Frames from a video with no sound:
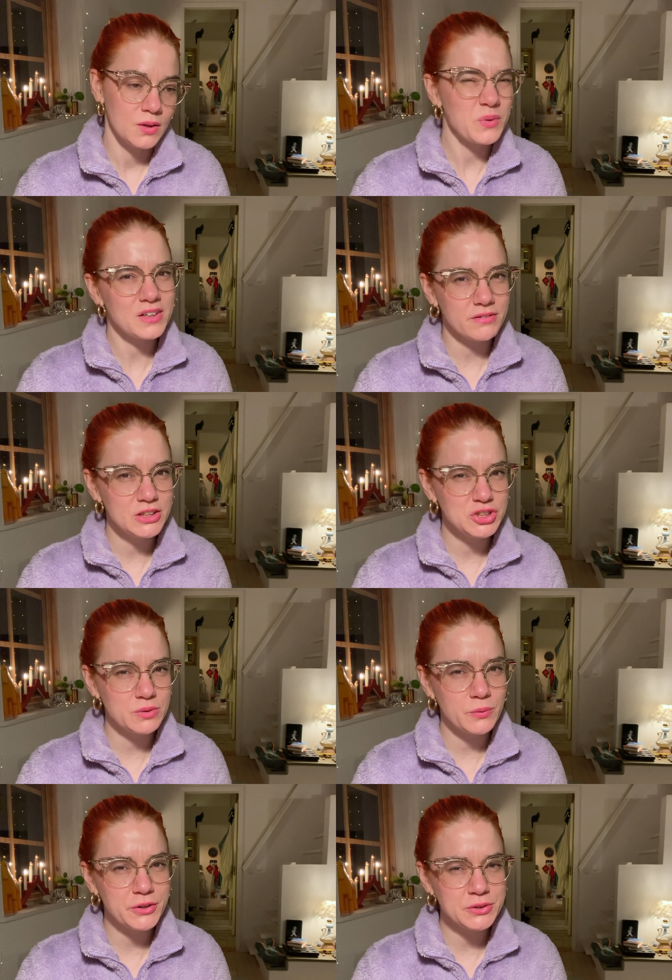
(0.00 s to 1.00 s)
not really sure
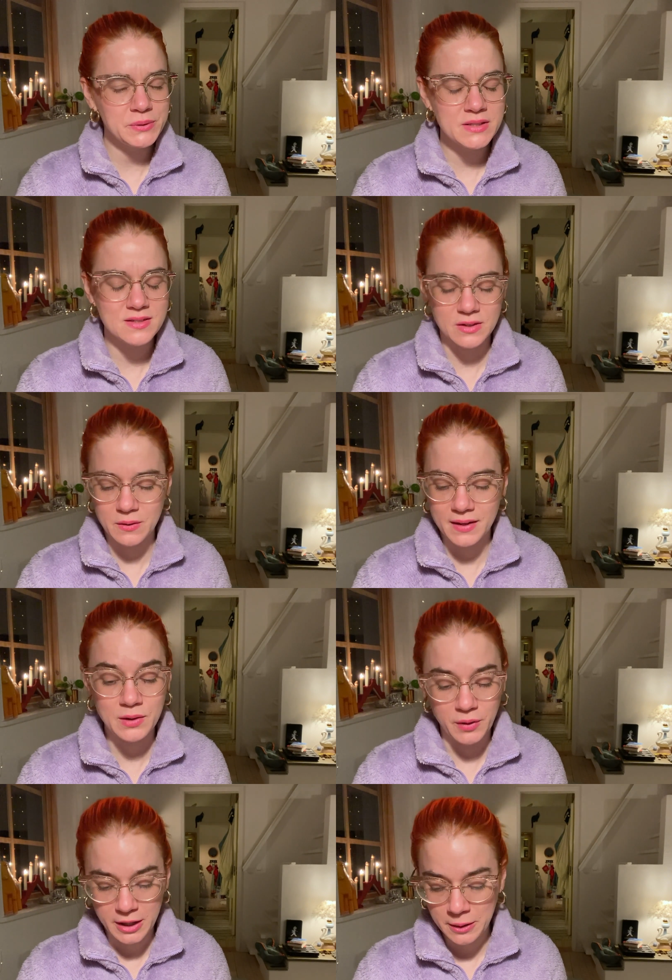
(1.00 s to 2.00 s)
what we're doing. So
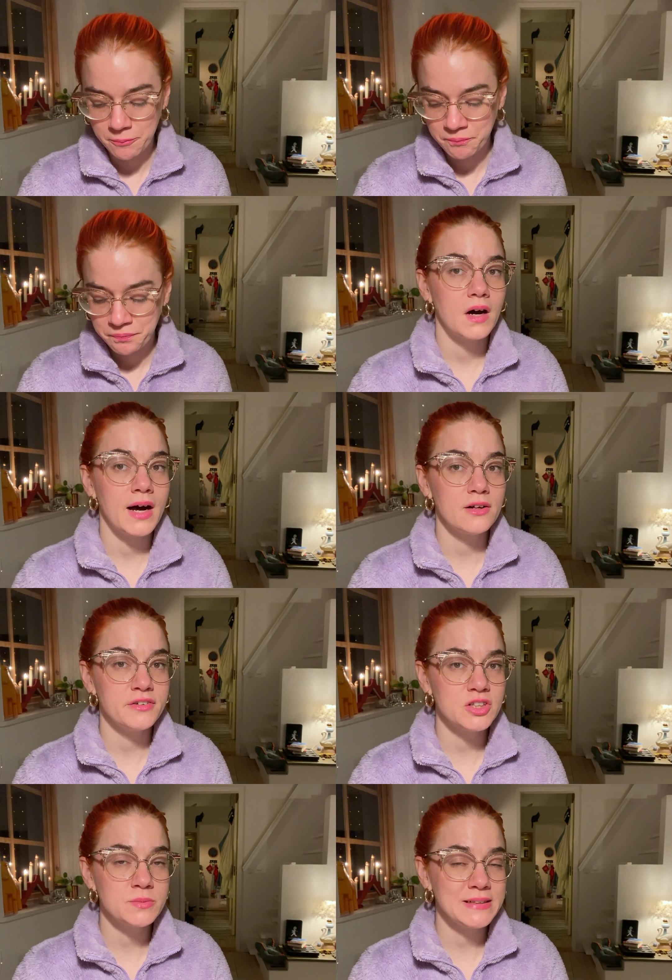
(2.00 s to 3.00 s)
anyway, I'll
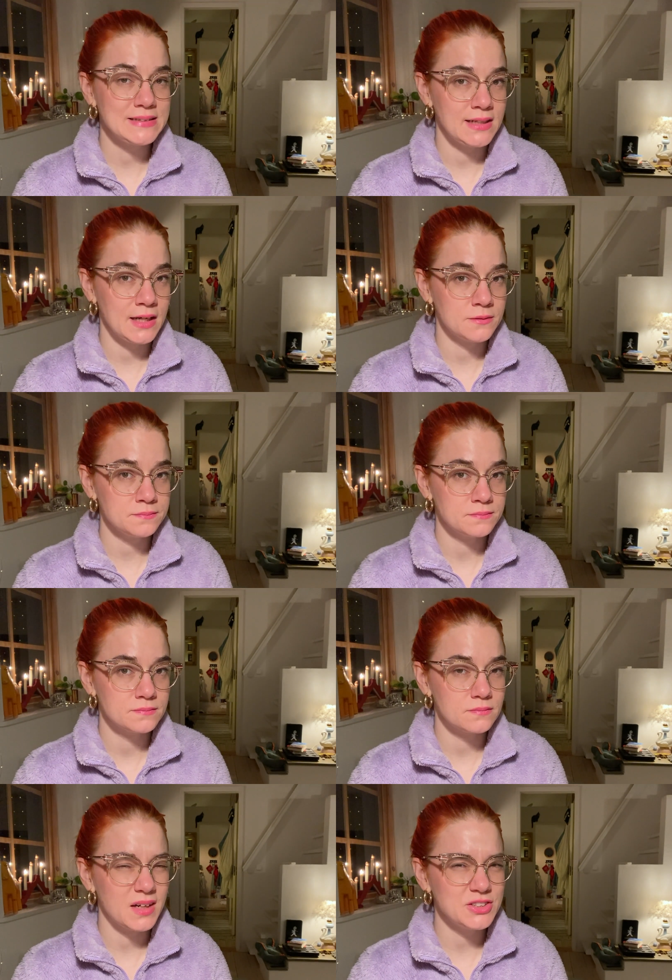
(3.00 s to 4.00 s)
finish my tea now.
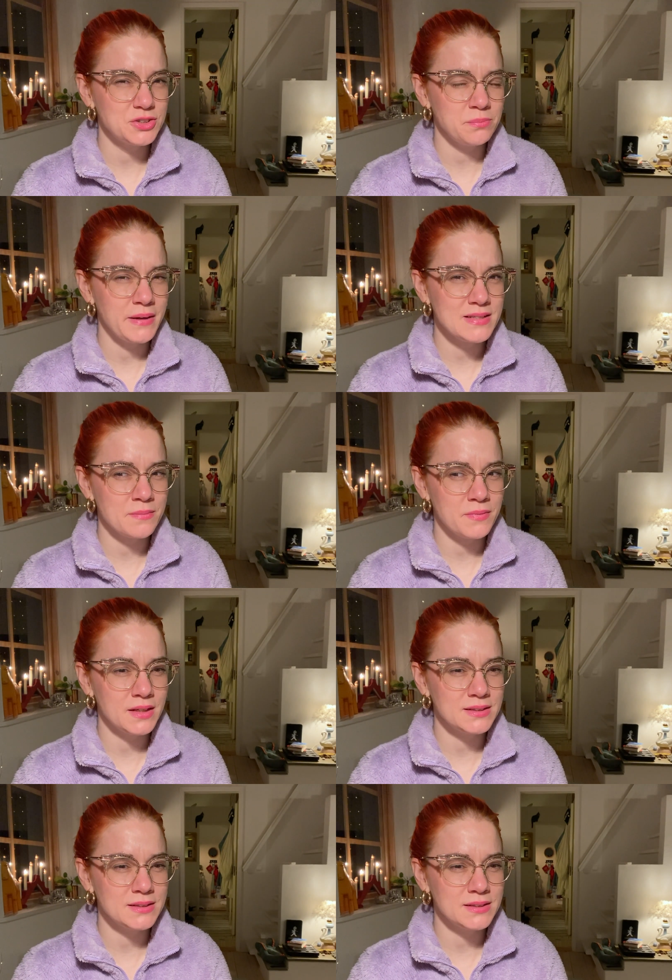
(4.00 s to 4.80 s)
I should make something